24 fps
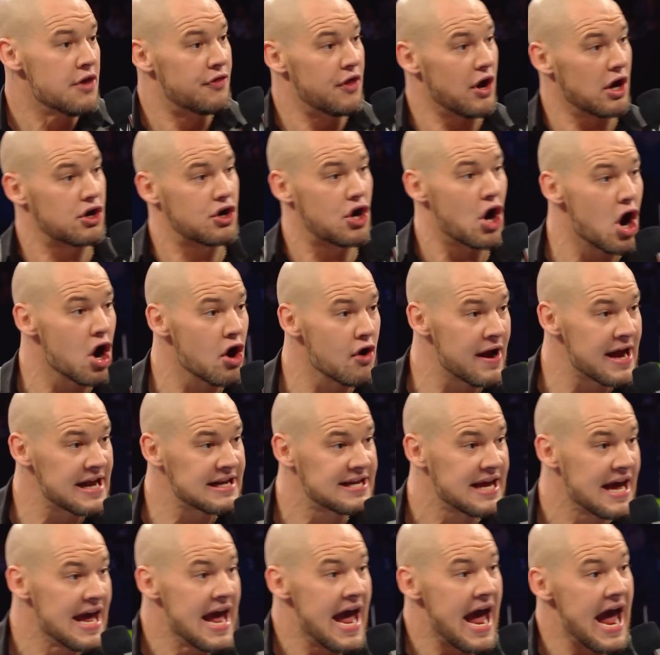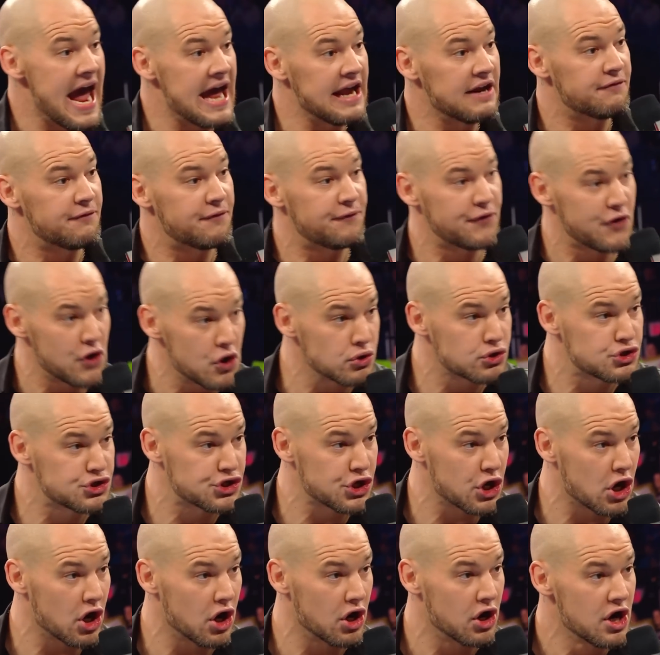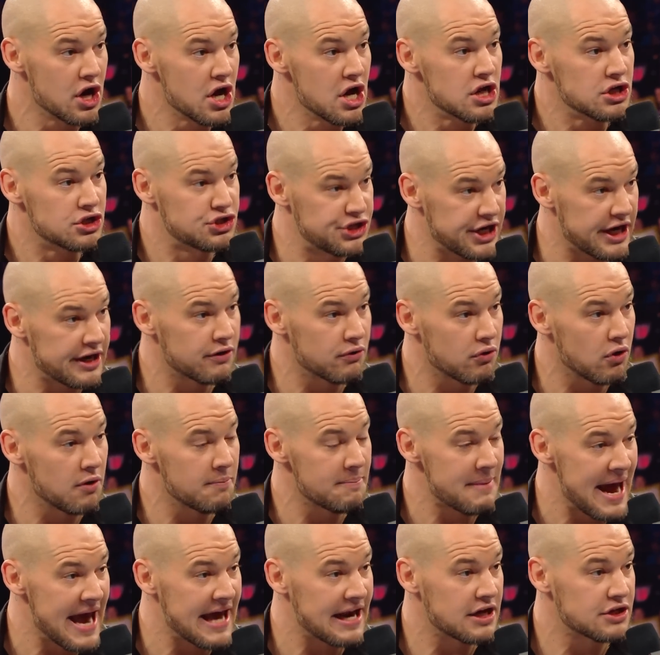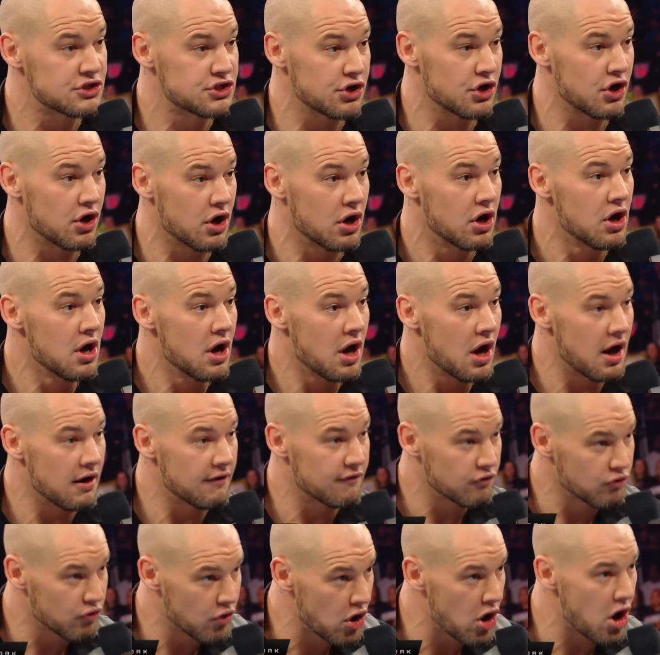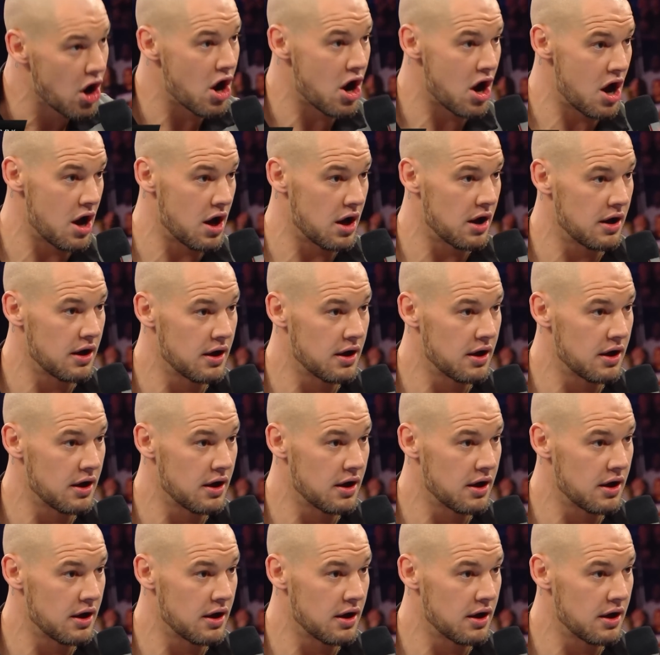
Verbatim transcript: the current and future general manager of Raw.